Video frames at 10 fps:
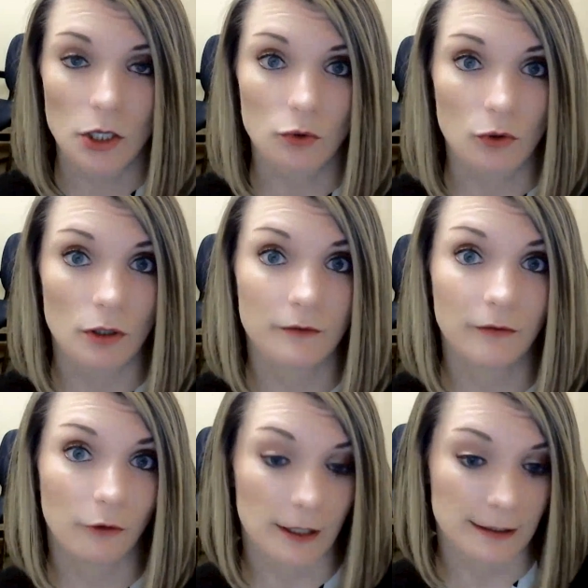You could
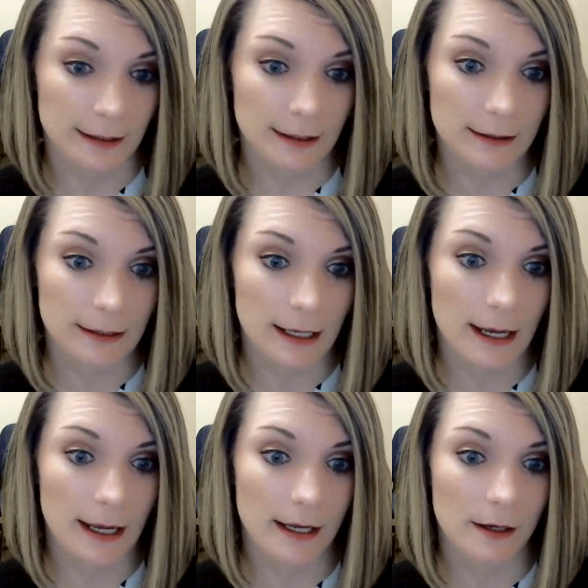freeze it
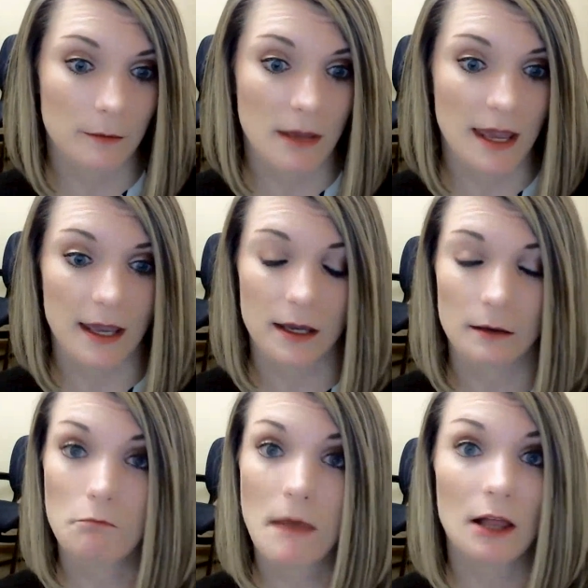and make
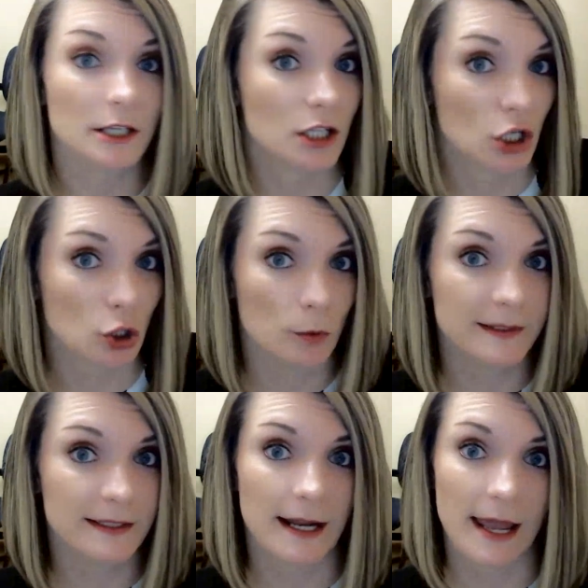melon
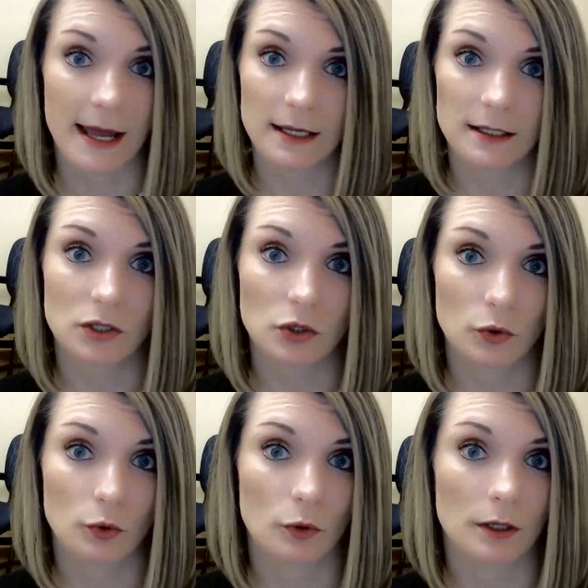cubes and add it
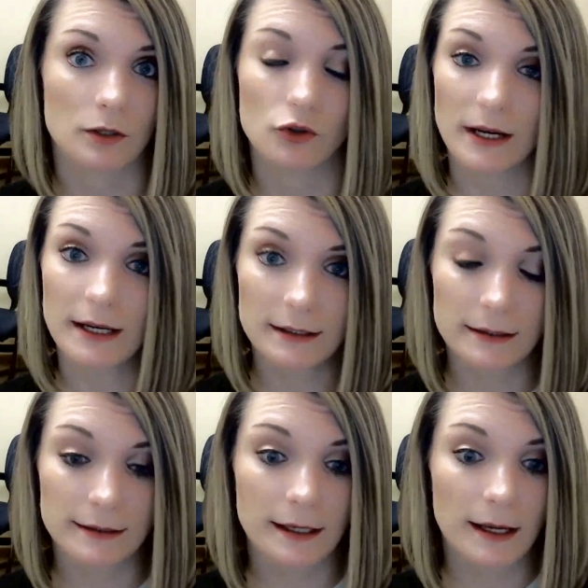to
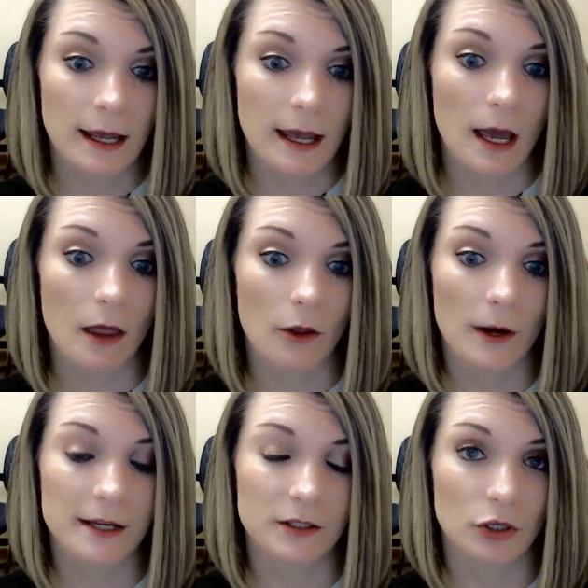drinks.
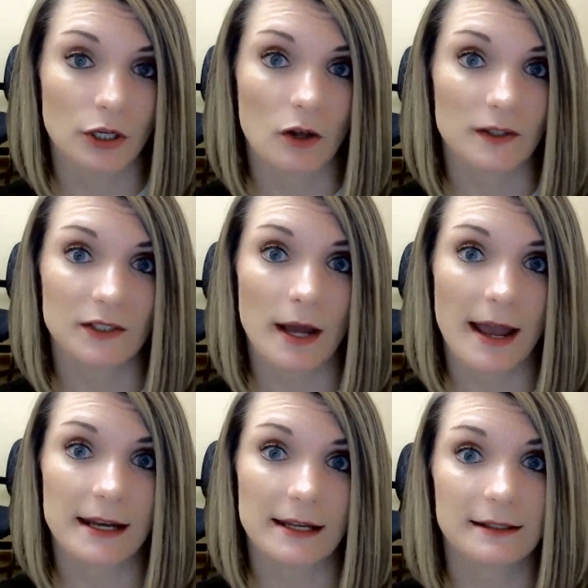Otherwise, you could also
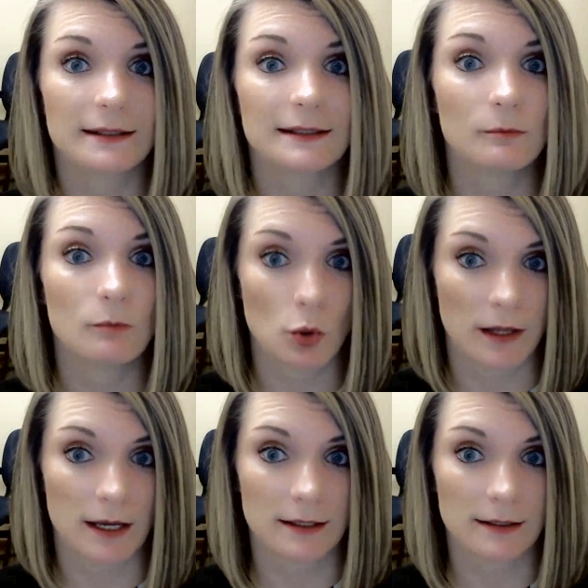add it to
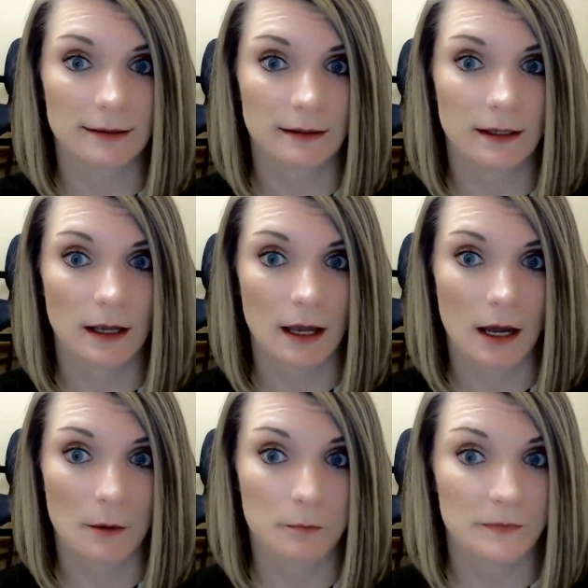smoothies.
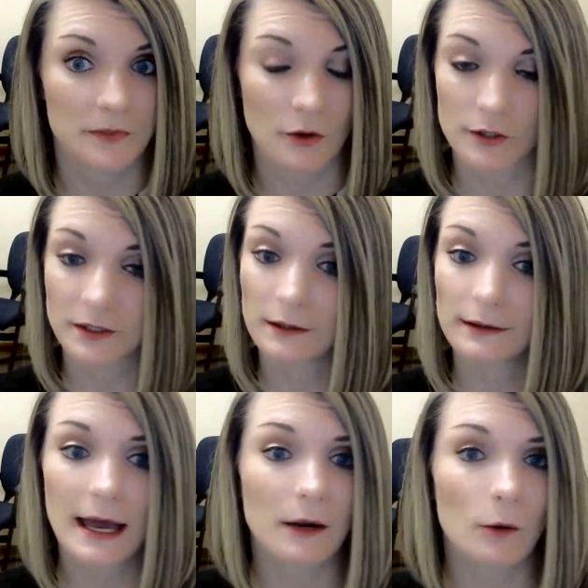So there's a
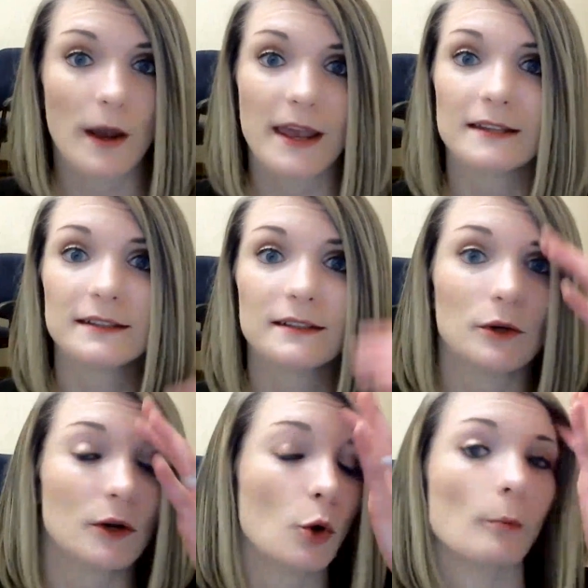lot of ways
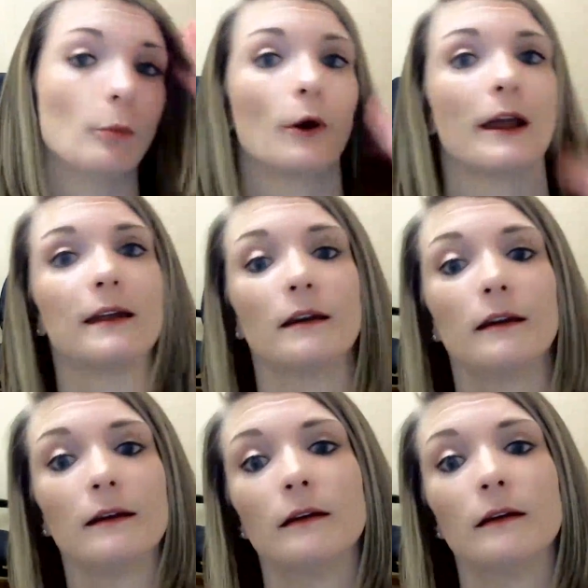to incorporate